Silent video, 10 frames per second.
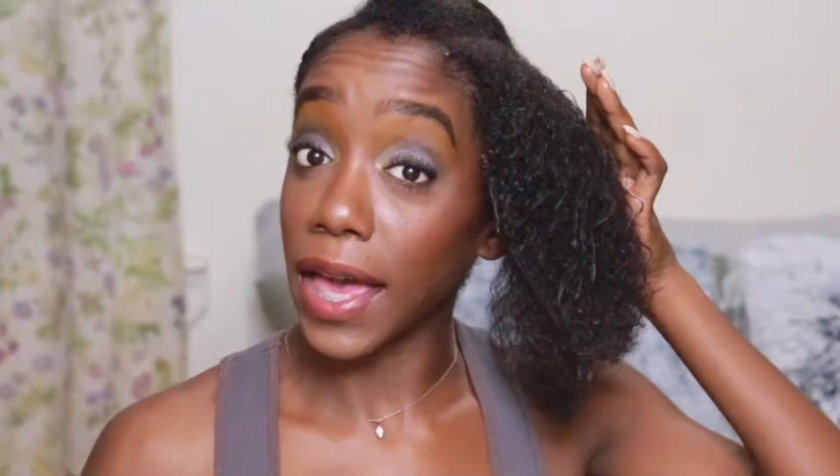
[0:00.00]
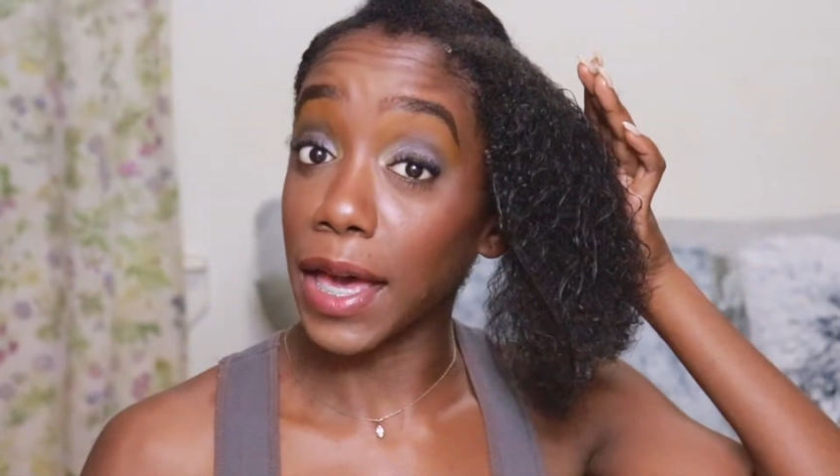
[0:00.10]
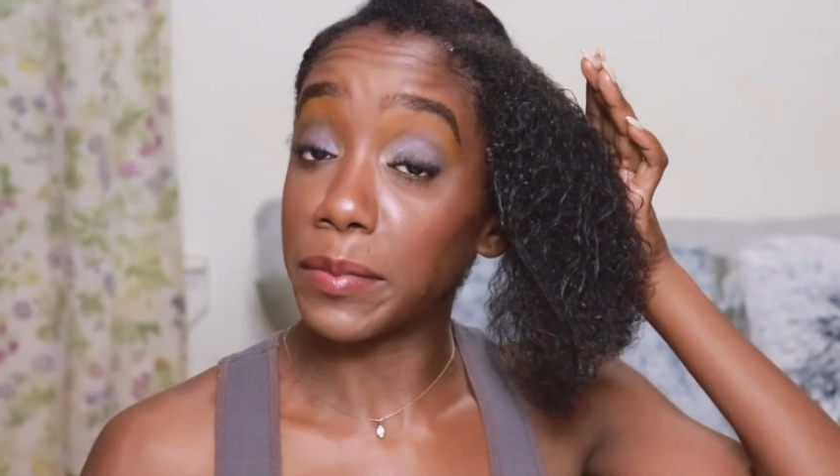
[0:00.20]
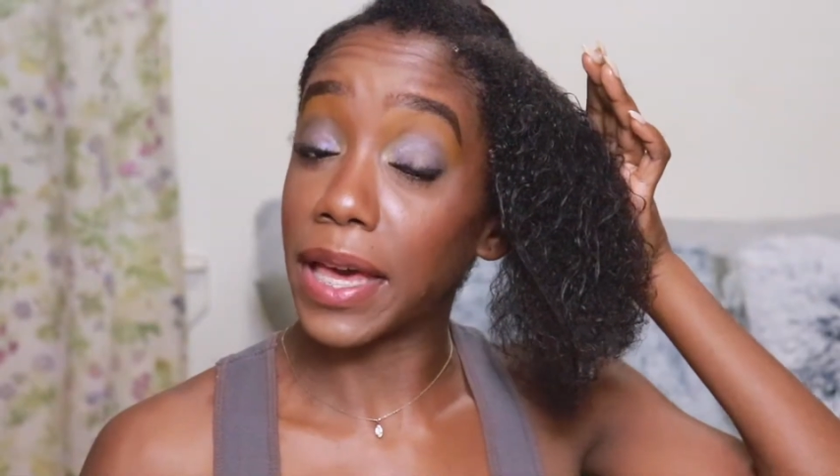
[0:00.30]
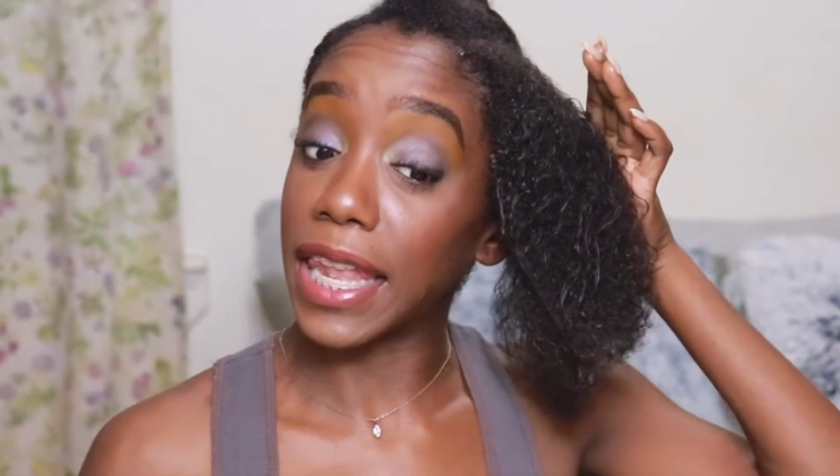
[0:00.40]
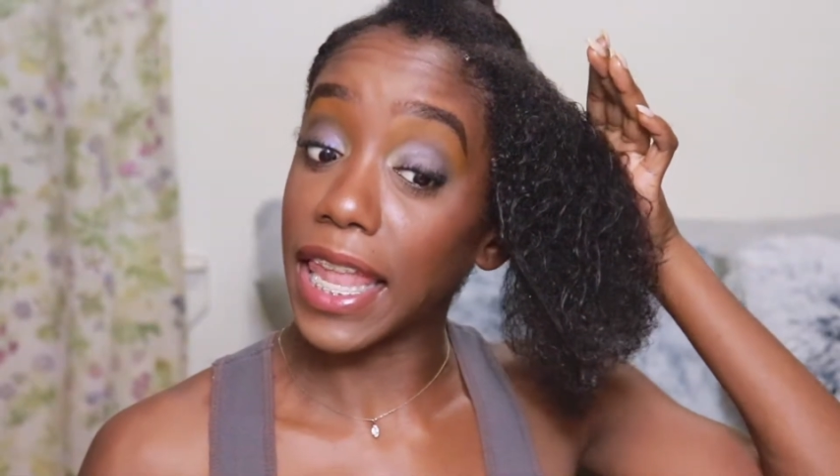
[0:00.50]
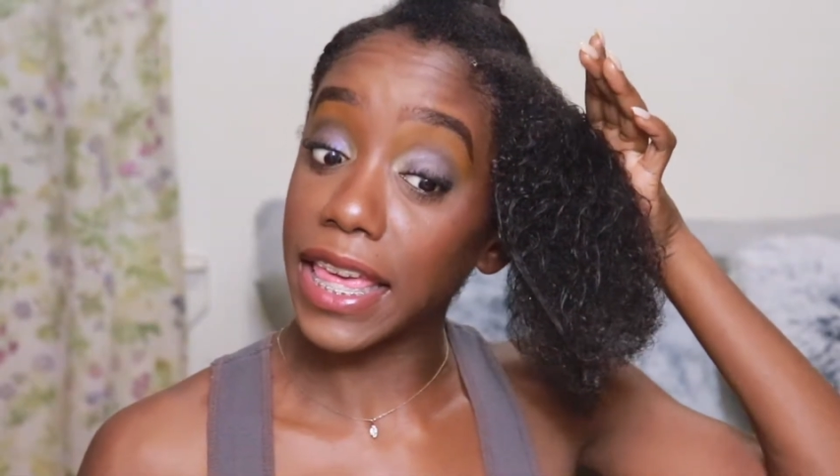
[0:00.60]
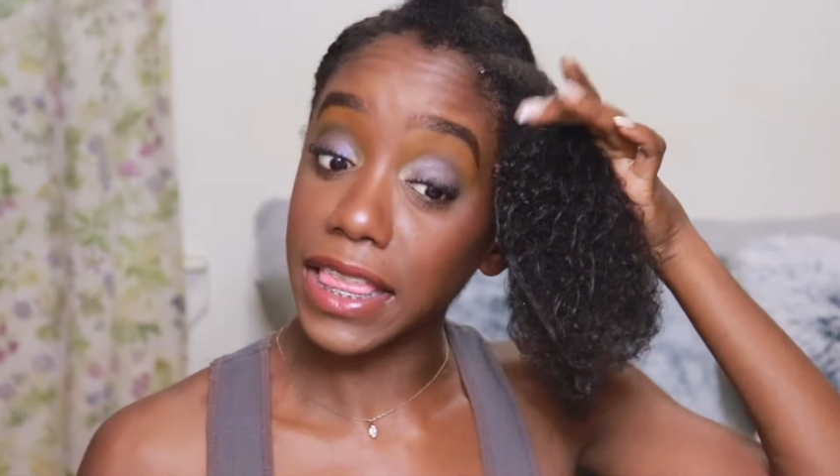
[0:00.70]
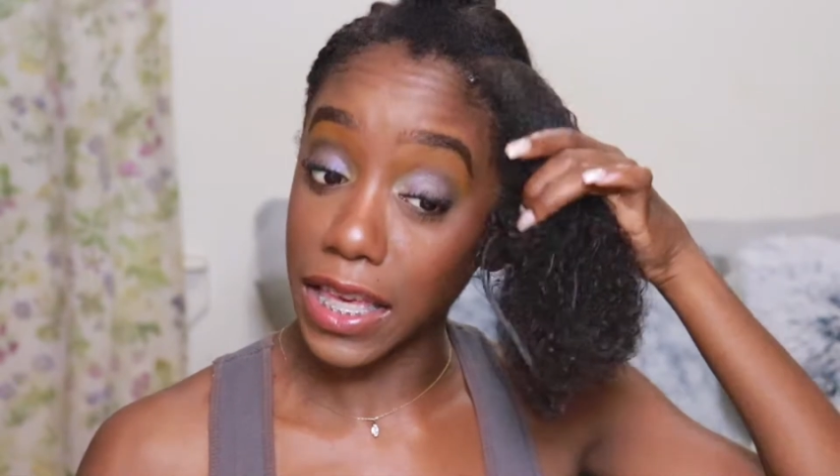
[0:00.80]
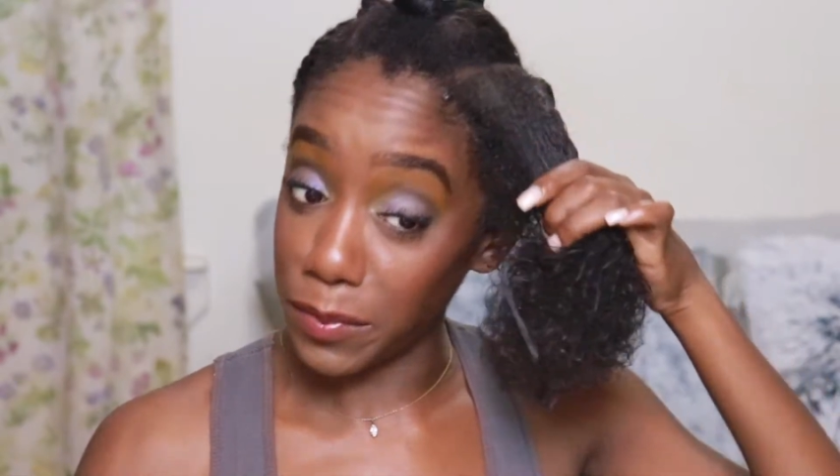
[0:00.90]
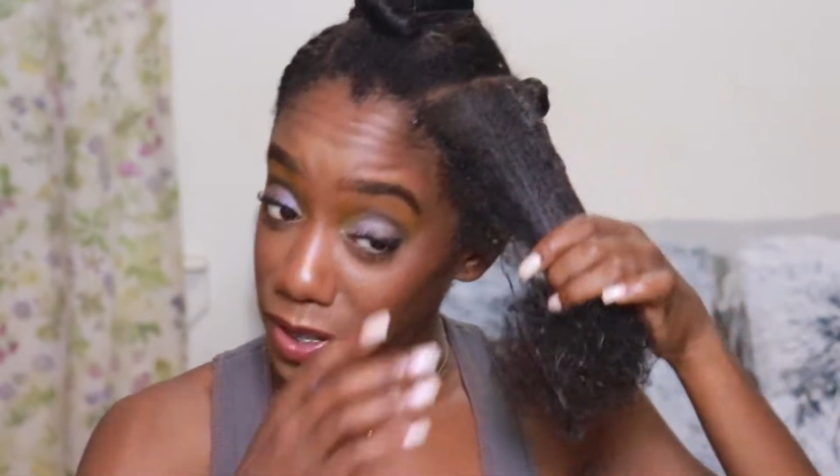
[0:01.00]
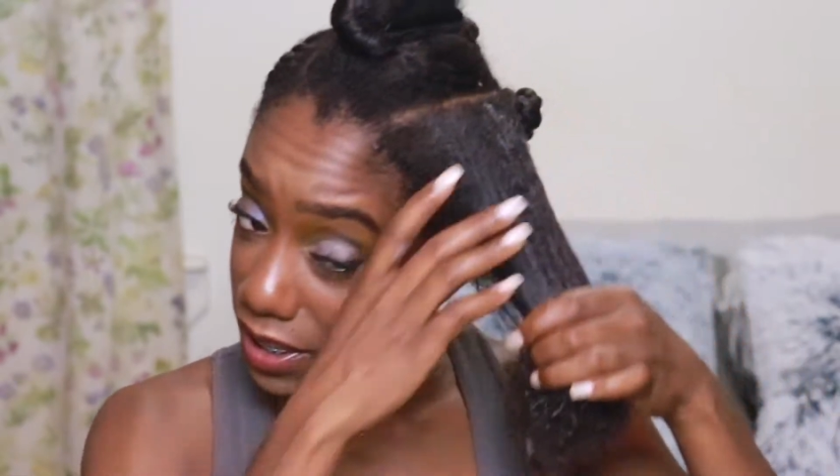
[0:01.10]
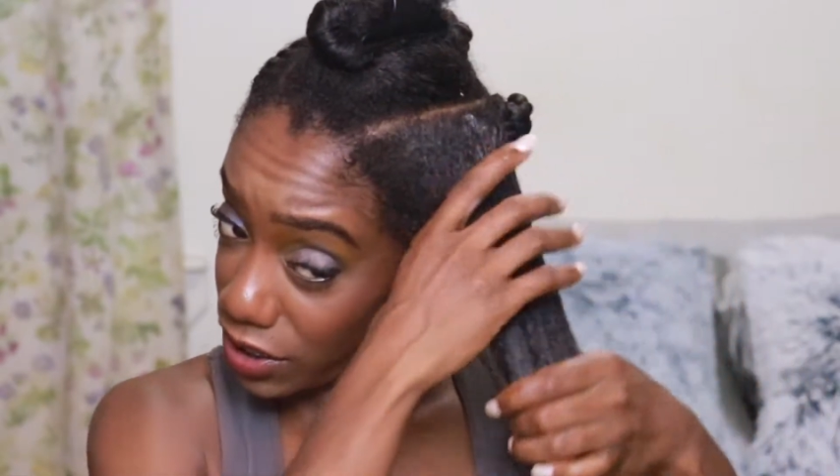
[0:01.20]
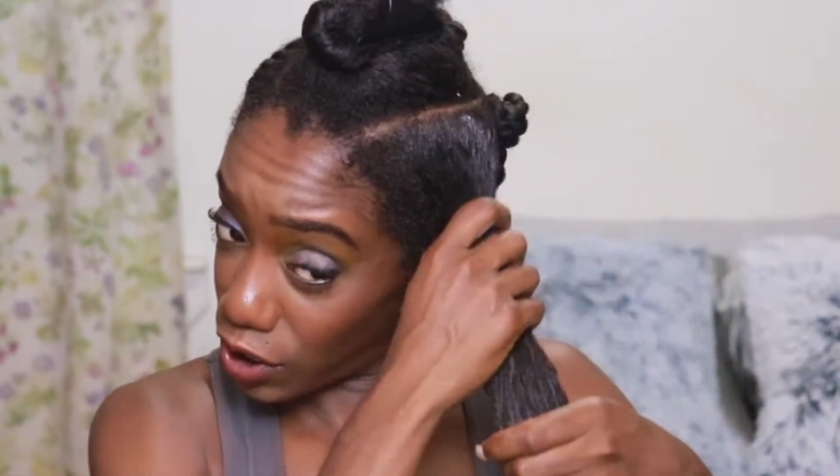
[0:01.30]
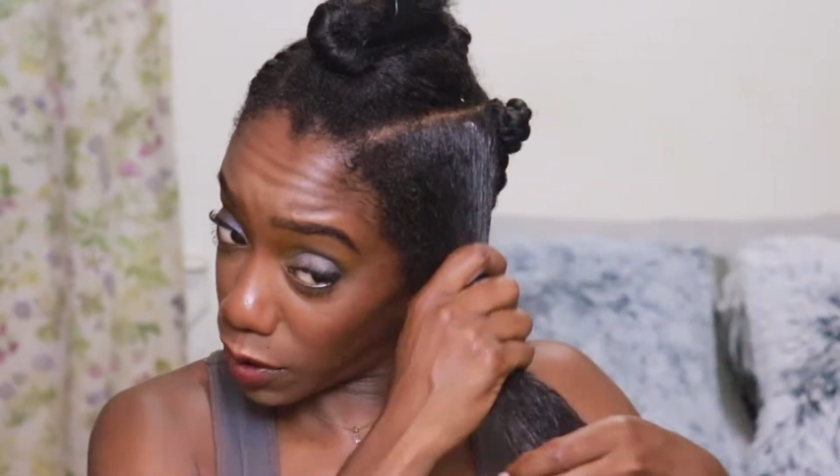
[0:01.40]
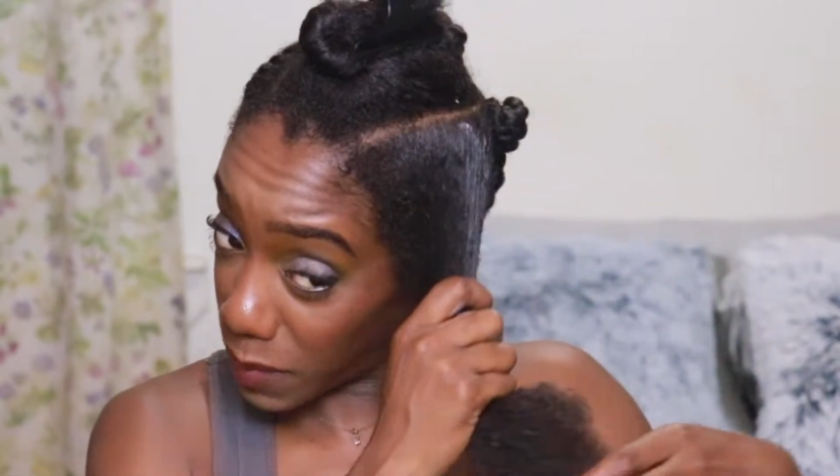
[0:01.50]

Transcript: I got my length coming in, y'all.